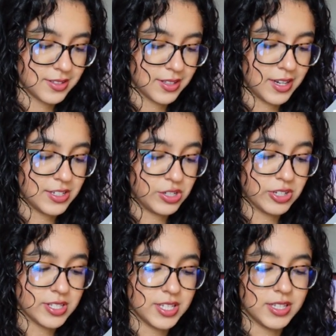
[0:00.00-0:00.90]
and as you
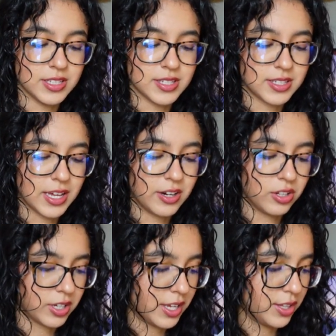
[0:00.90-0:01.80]
can see, this is kind of
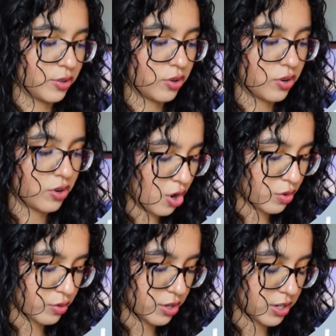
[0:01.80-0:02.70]
looking a little
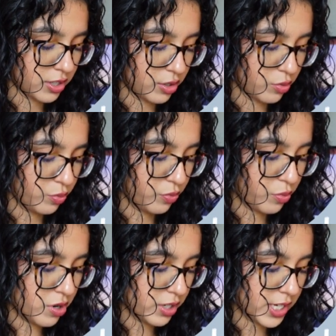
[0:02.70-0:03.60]
awkward, a little
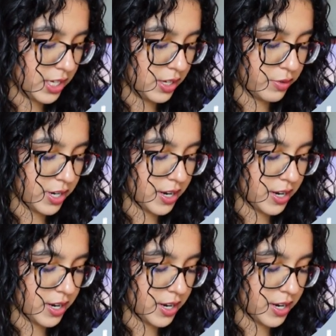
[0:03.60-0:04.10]
wonky right